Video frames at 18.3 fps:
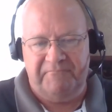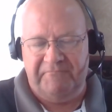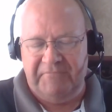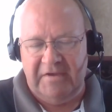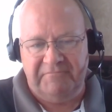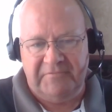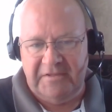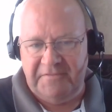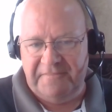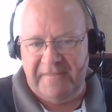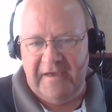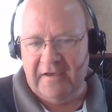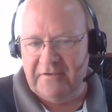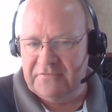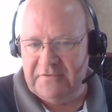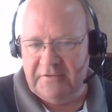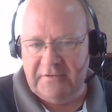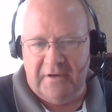
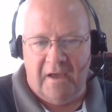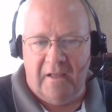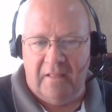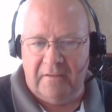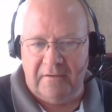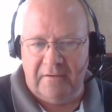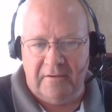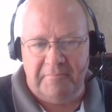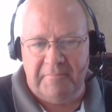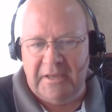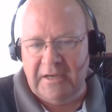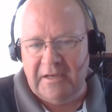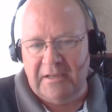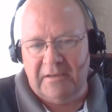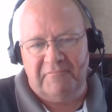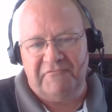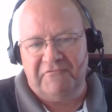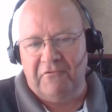$50000
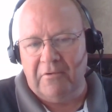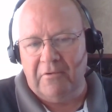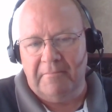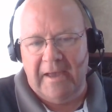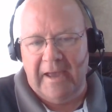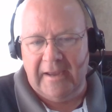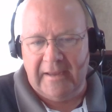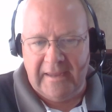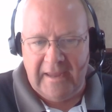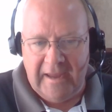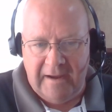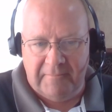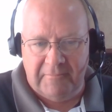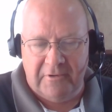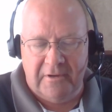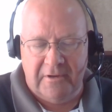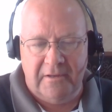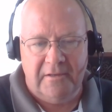medium format
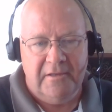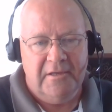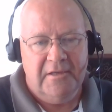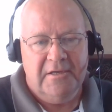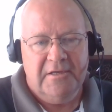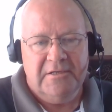camera